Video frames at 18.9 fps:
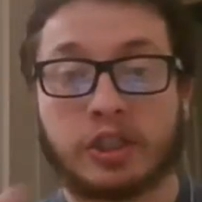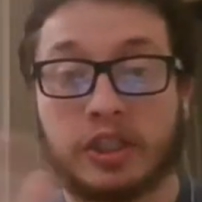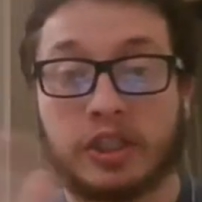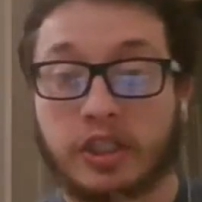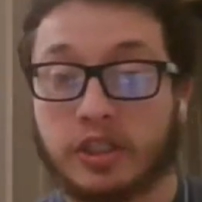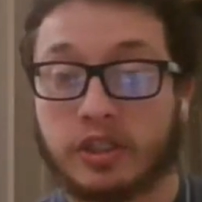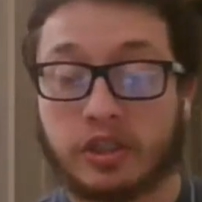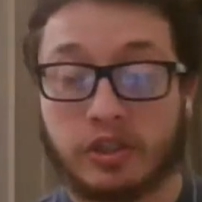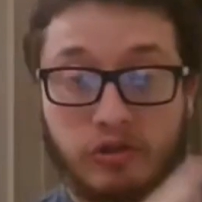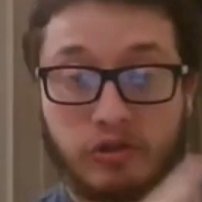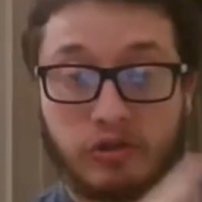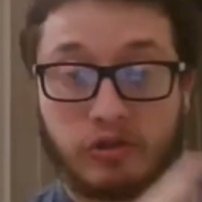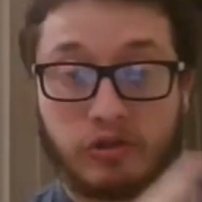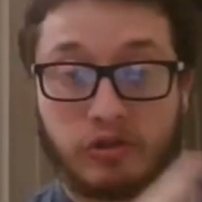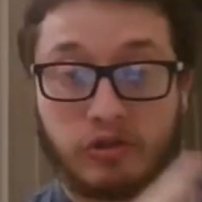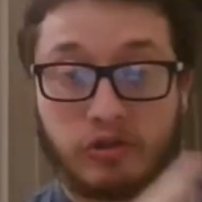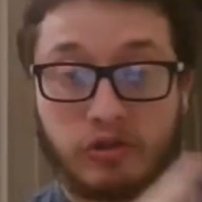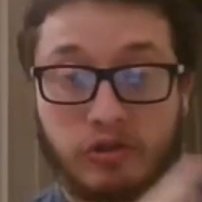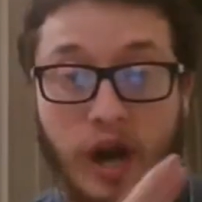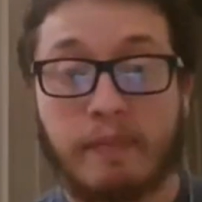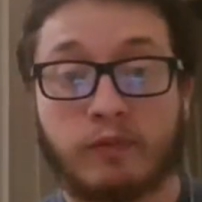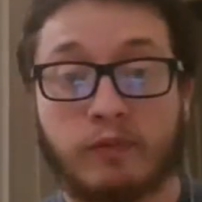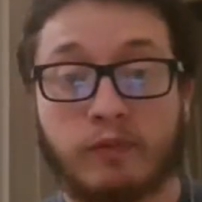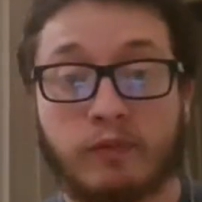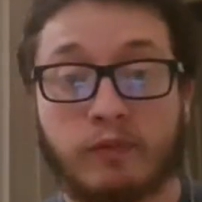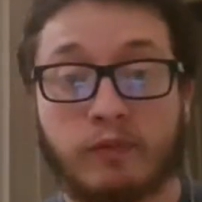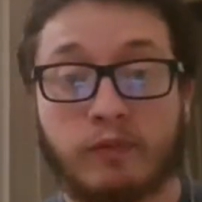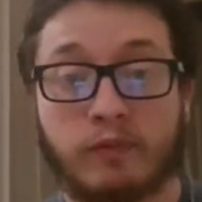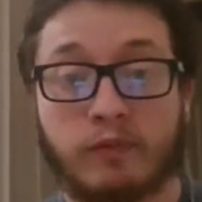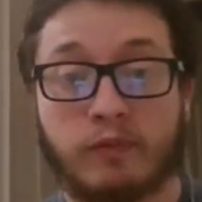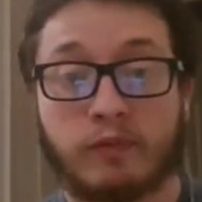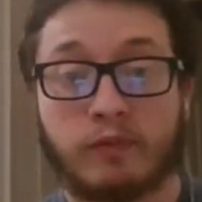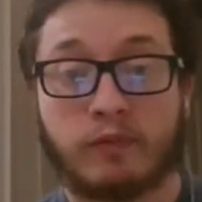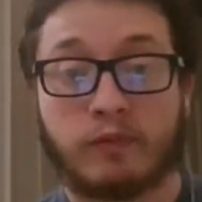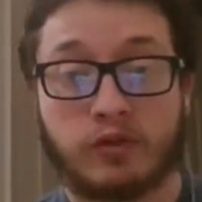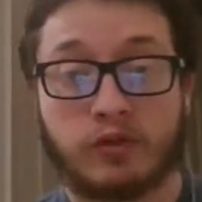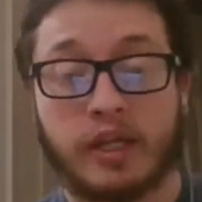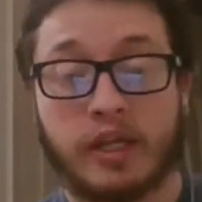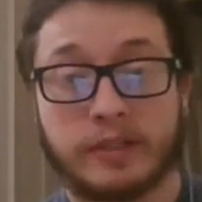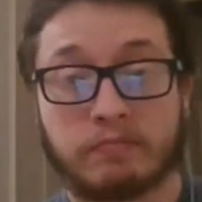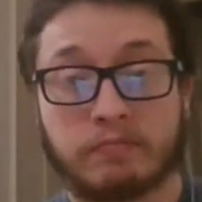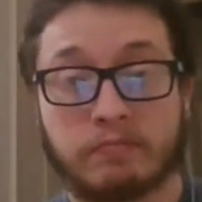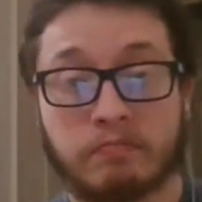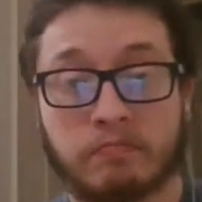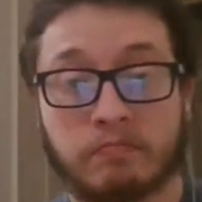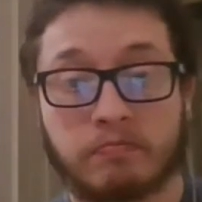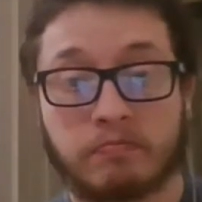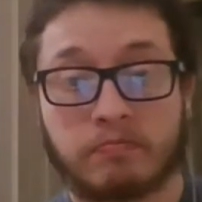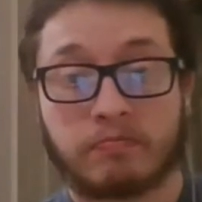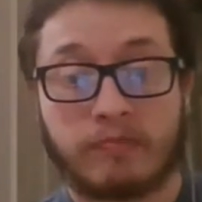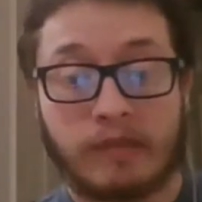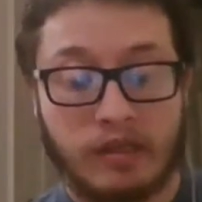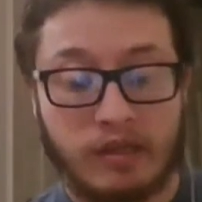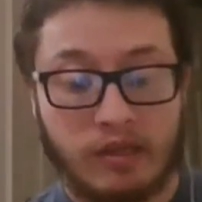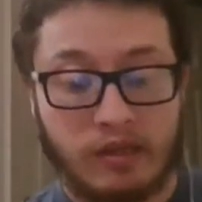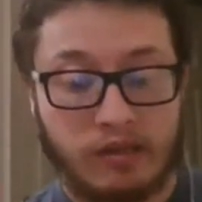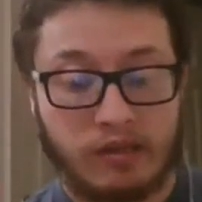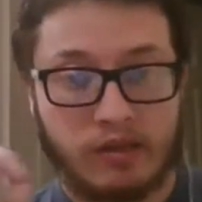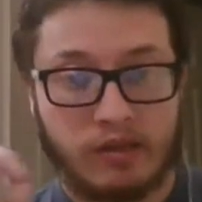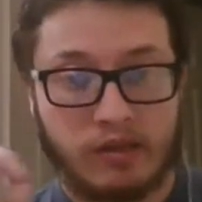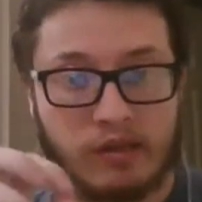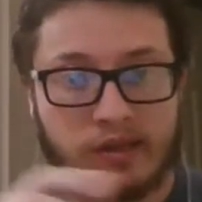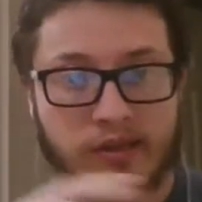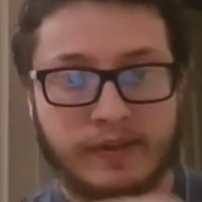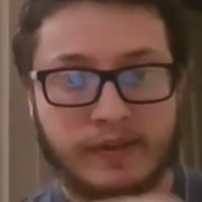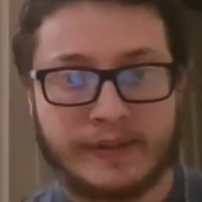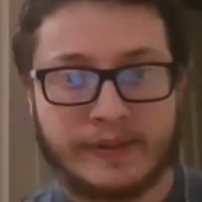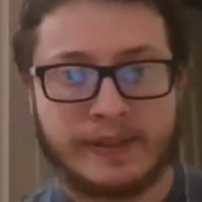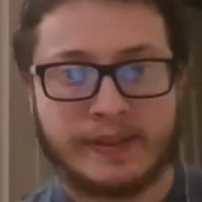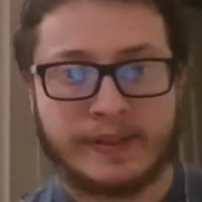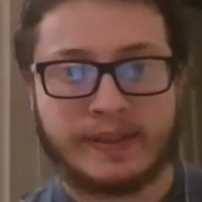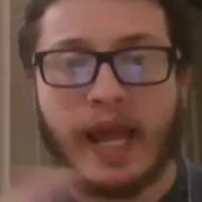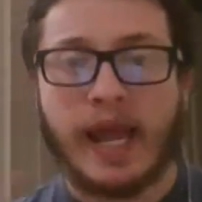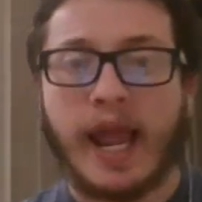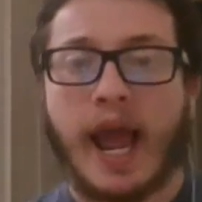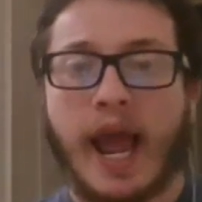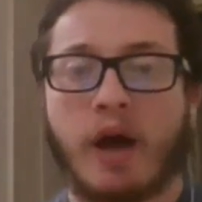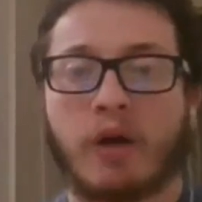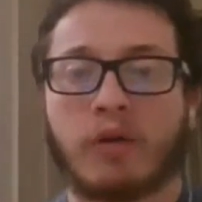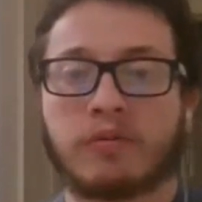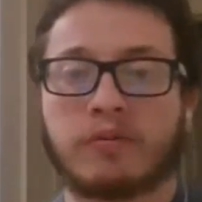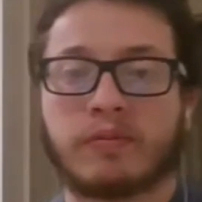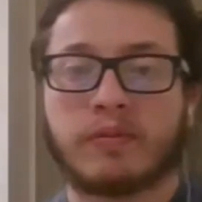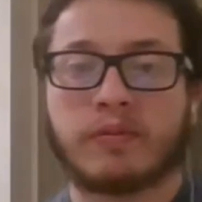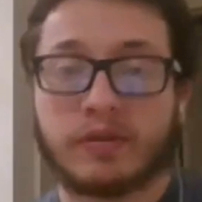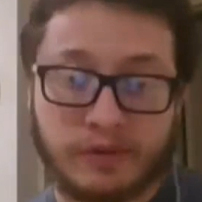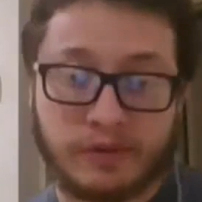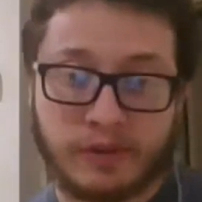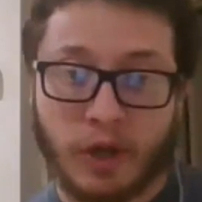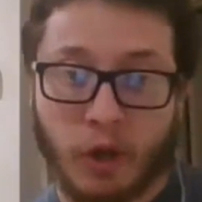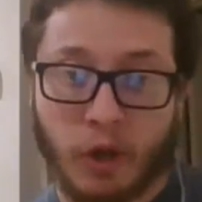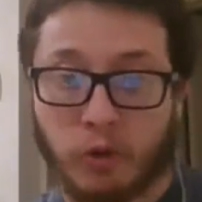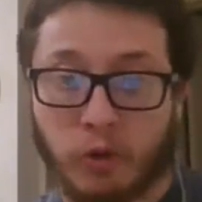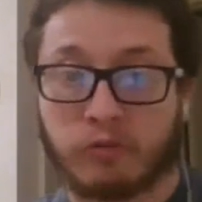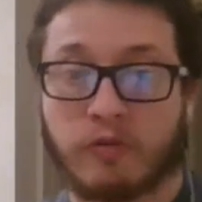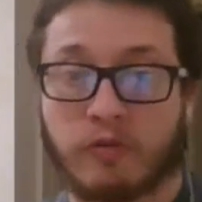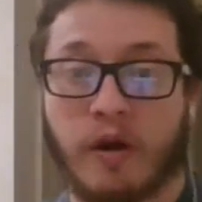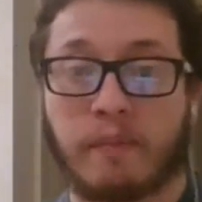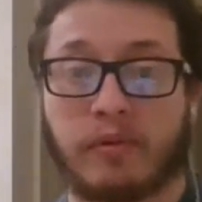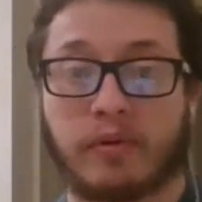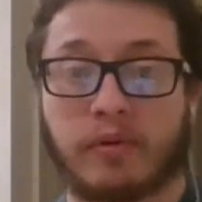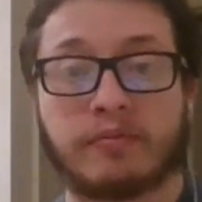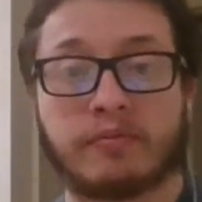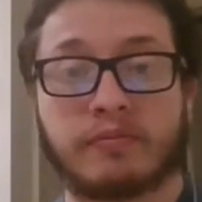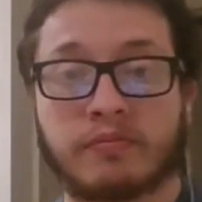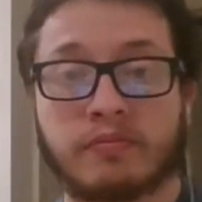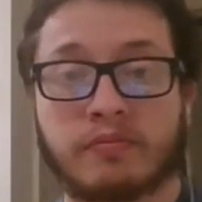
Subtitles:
she should drop it due to injuries. Stay out till the Rumble.